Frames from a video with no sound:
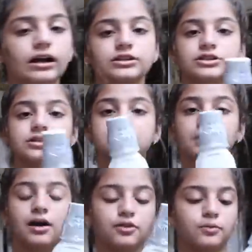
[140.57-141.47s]
got just
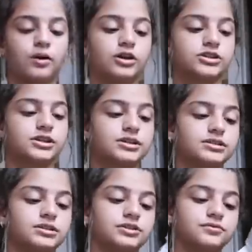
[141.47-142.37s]
mouthwash. It
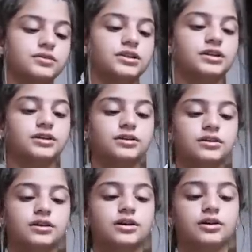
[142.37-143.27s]
is the
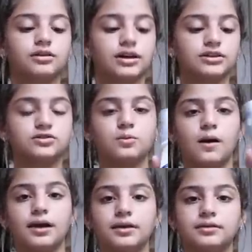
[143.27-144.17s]
3D Crest
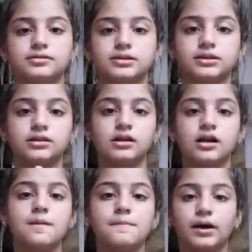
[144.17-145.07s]
White
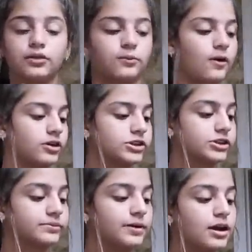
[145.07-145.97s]

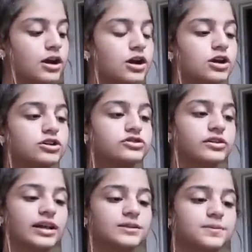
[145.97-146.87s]
mouthwash.
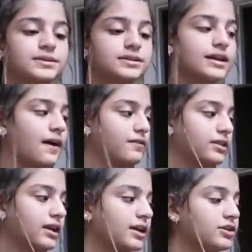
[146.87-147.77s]
So that's basically
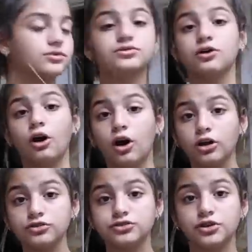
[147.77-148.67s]
everything I use.
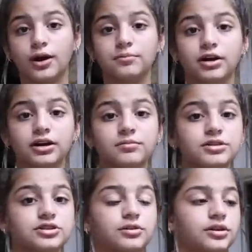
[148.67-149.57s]
Also, I'm not going to be
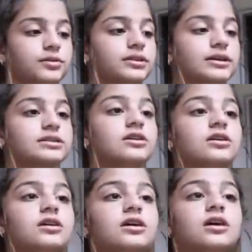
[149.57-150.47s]
showing you in this,
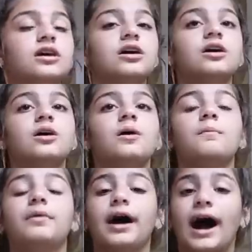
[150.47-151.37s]

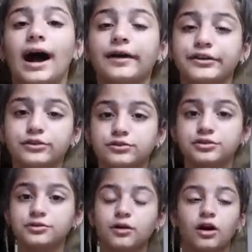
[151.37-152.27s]
but you
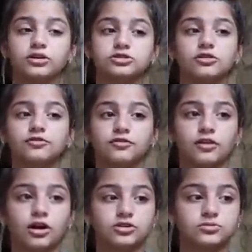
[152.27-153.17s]
do also
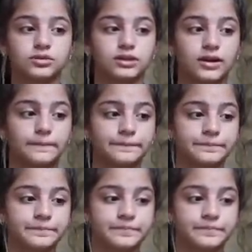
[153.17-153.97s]
floss with them.